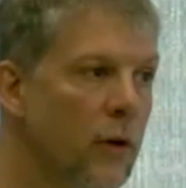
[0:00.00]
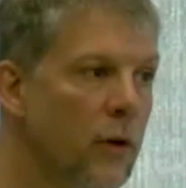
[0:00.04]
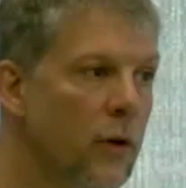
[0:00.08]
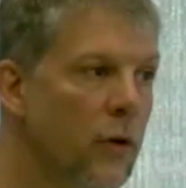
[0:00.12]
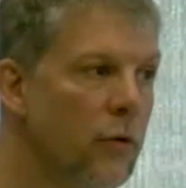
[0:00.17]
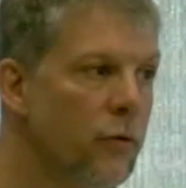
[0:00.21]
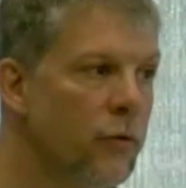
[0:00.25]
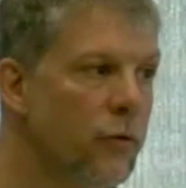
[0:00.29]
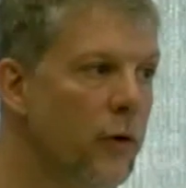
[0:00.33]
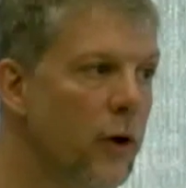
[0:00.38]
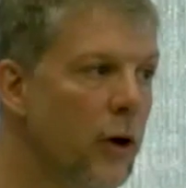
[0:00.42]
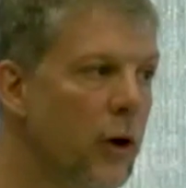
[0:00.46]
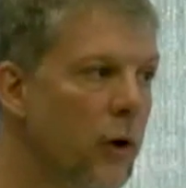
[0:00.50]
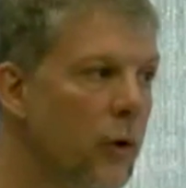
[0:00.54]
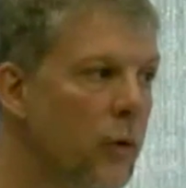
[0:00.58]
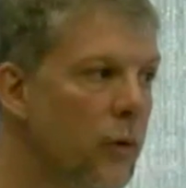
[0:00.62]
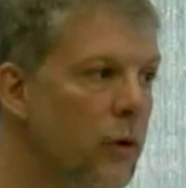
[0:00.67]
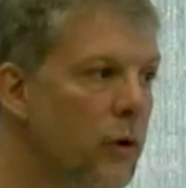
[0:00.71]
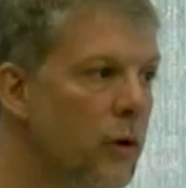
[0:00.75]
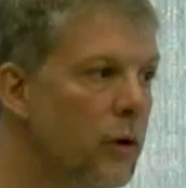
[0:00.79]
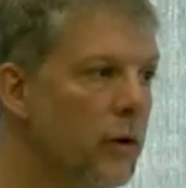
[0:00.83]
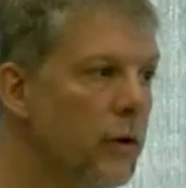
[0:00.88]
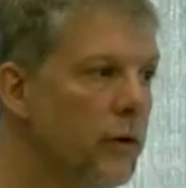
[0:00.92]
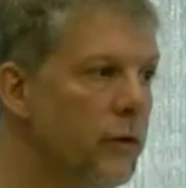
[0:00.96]
your
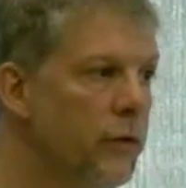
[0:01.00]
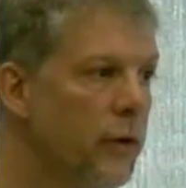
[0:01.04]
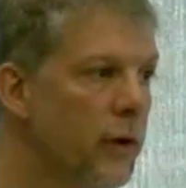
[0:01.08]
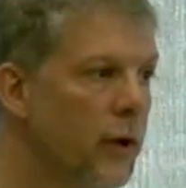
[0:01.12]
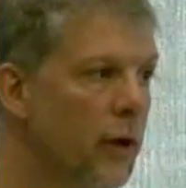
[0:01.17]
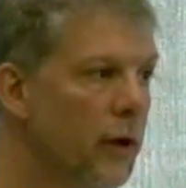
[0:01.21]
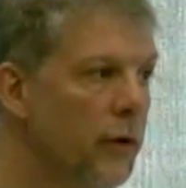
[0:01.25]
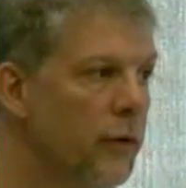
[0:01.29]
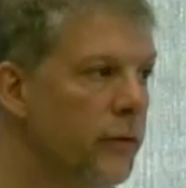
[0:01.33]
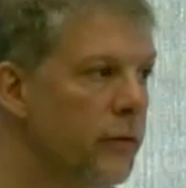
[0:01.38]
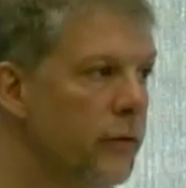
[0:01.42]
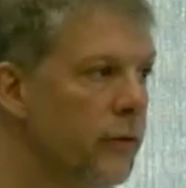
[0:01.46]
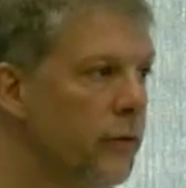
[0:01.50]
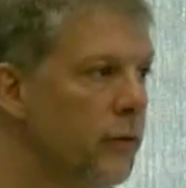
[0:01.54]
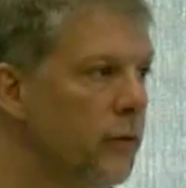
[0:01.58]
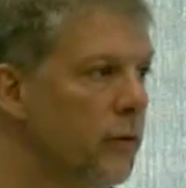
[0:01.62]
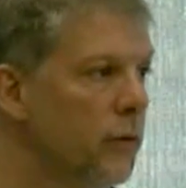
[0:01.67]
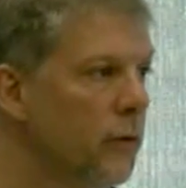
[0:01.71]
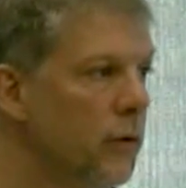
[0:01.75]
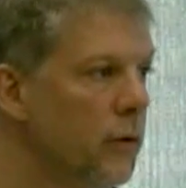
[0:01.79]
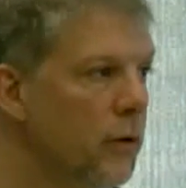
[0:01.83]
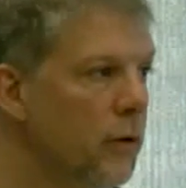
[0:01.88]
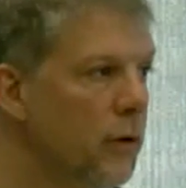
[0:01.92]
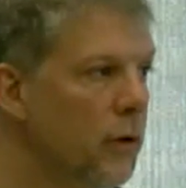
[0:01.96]
phone says,
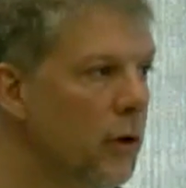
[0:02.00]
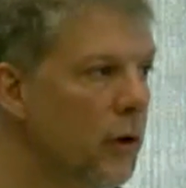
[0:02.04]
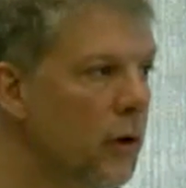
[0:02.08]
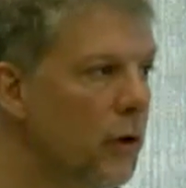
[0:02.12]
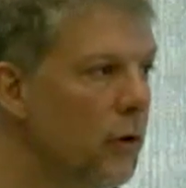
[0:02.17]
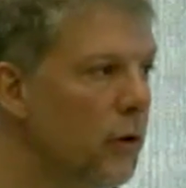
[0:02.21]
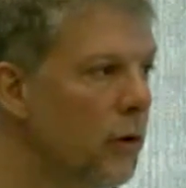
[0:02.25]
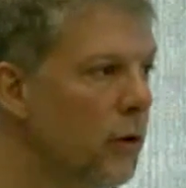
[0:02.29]
you know,